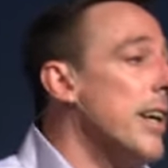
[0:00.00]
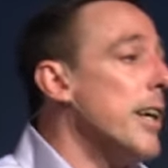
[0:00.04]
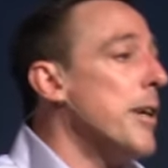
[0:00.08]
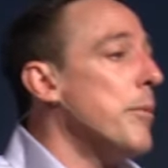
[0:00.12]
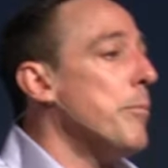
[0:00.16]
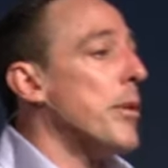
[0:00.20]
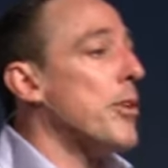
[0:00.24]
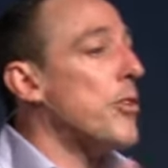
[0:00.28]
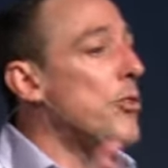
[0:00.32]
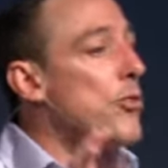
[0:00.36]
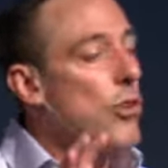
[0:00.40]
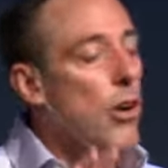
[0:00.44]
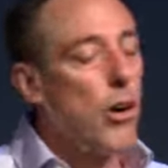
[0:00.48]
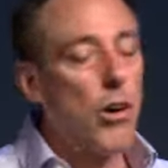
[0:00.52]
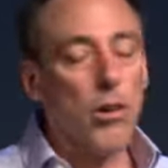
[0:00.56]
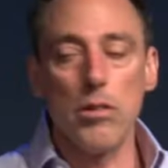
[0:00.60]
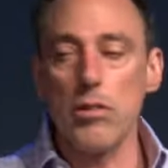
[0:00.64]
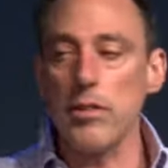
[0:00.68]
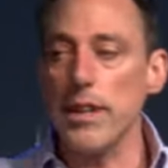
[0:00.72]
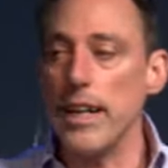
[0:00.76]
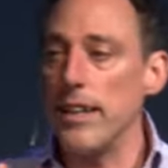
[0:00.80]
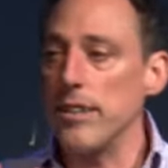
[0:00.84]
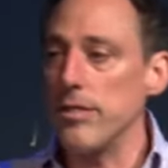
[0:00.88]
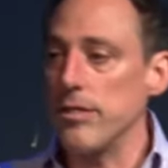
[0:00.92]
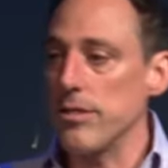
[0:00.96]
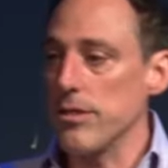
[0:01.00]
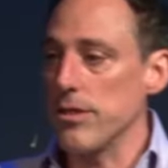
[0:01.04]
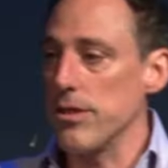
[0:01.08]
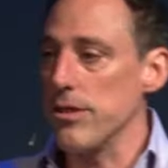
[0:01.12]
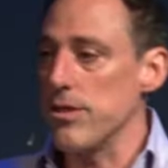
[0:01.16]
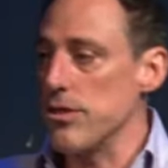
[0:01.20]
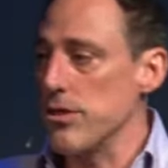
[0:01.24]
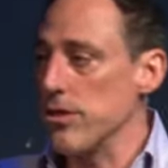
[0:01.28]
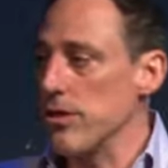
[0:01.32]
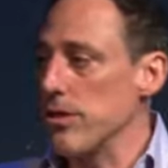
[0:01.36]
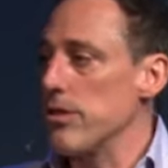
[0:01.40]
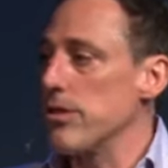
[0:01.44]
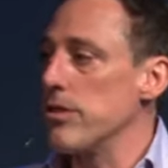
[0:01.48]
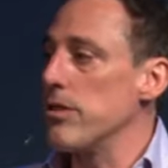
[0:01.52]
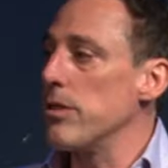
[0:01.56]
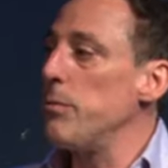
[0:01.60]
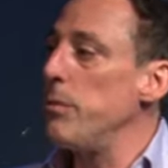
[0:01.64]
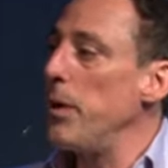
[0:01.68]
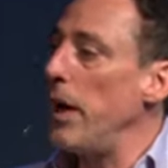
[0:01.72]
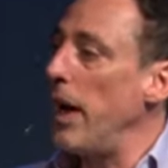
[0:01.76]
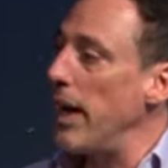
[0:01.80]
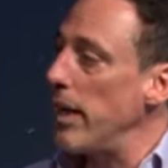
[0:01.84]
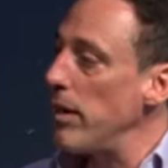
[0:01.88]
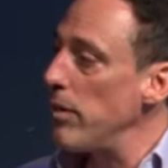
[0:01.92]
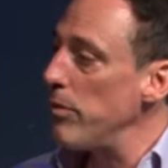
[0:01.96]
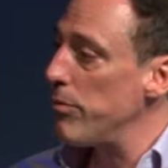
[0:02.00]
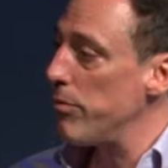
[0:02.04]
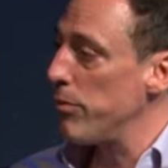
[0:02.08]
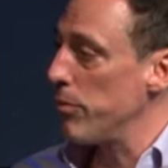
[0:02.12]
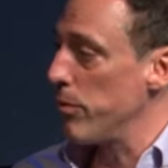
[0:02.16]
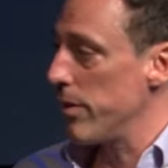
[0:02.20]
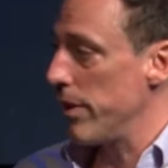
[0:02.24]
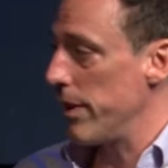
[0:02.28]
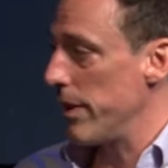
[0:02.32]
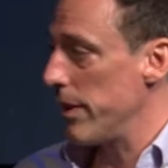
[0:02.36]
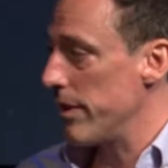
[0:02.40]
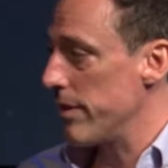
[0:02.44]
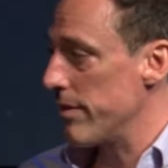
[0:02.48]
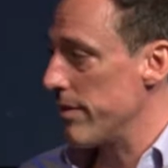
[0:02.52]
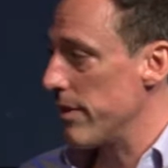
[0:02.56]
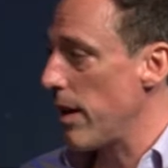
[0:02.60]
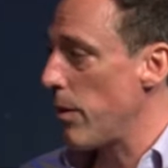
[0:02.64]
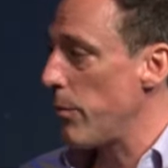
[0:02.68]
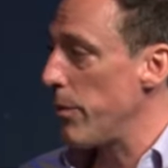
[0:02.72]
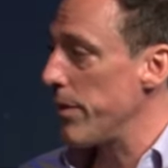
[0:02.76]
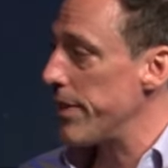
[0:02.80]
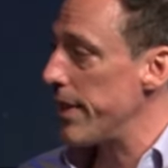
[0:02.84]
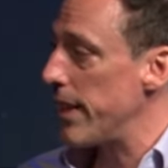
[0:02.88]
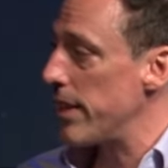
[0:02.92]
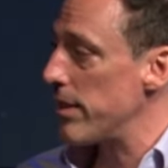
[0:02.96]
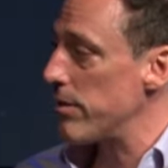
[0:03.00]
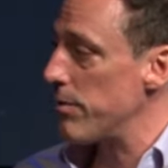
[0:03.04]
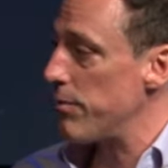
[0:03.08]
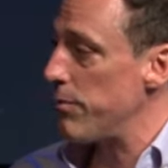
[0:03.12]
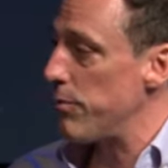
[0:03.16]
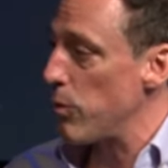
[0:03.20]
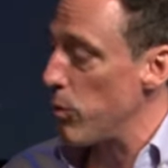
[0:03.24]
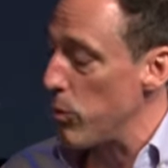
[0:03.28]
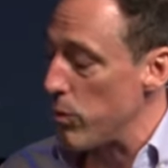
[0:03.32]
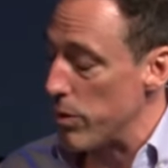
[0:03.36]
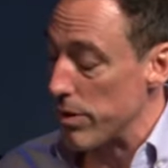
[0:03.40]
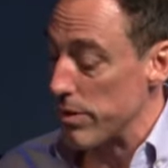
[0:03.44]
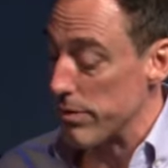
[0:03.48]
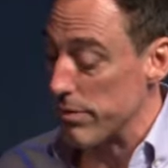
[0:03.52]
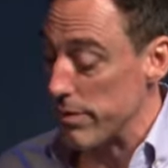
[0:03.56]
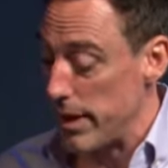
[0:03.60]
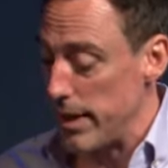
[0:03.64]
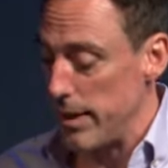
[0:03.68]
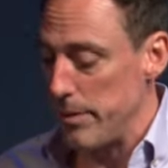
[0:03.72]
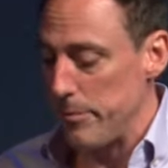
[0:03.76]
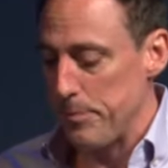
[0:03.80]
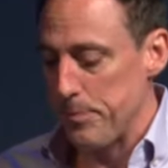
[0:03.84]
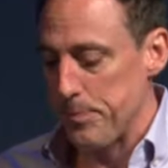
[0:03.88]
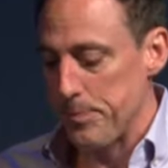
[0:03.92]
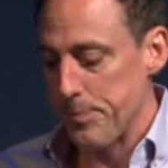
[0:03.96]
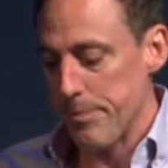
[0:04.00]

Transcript: But don't ask the church to pay for it. It's not what that's for, right?